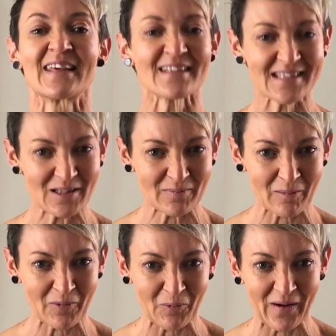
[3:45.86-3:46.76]
Here's tip
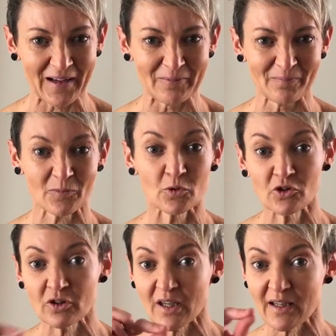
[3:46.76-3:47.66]
number 1. Ooh,
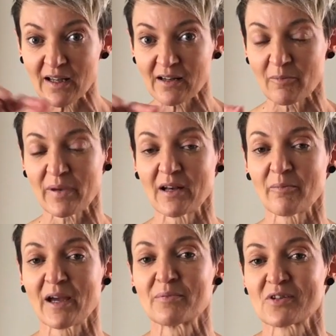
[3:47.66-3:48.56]
you can get out a pen
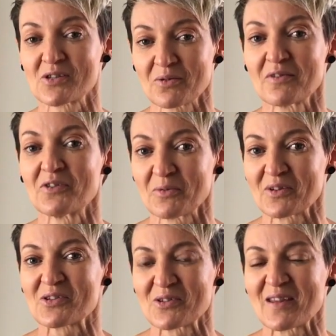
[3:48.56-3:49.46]
and paper too if you
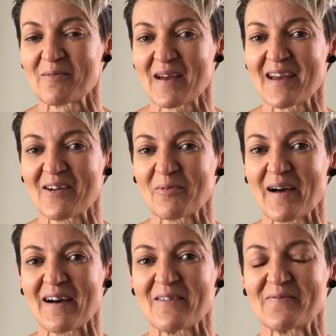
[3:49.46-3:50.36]
want to, they may help
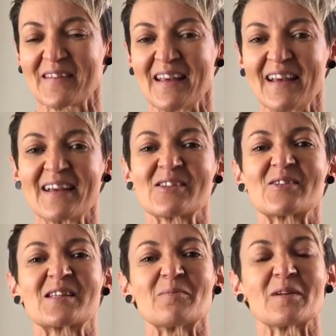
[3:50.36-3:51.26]
out. So
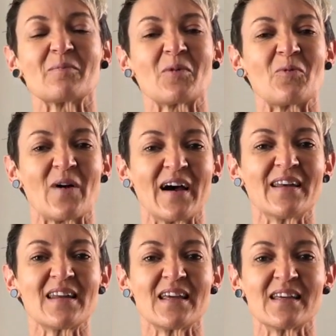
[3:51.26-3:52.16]
tip number
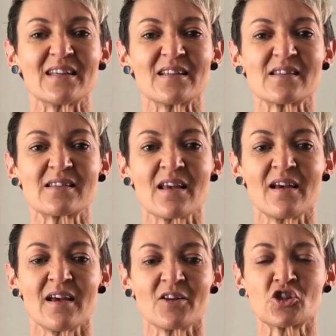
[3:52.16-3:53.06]
1 is
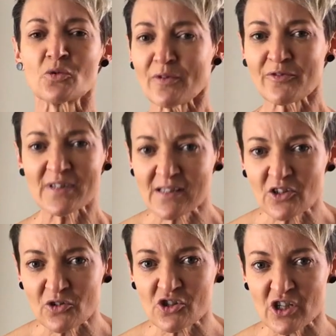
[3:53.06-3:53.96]
do a
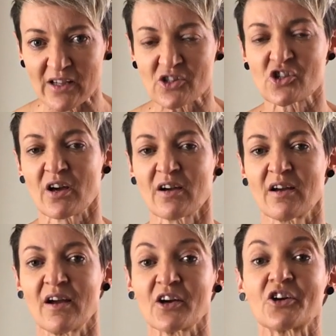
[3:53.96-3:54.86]
physical gesture.
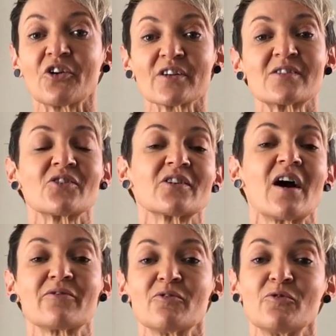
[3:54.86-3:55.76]
Cross your
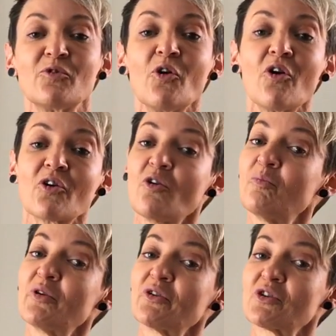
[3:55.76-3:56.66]
knife and fork or
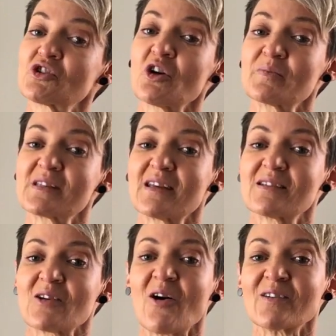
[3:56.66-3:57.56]
put your
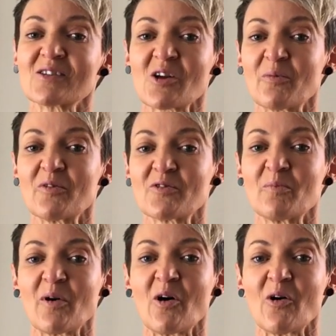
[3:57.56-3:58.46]
chopsticks on top of the
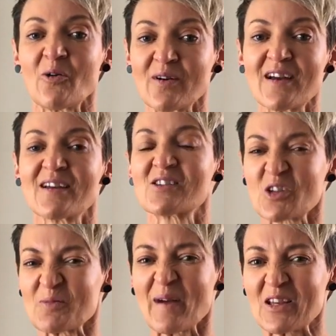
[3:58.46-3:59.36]
bowl to
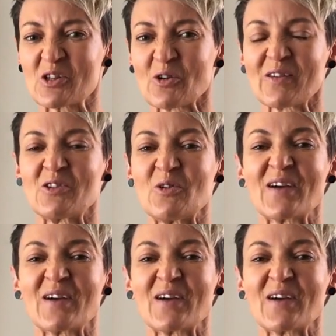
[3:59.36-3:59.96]
make sure that you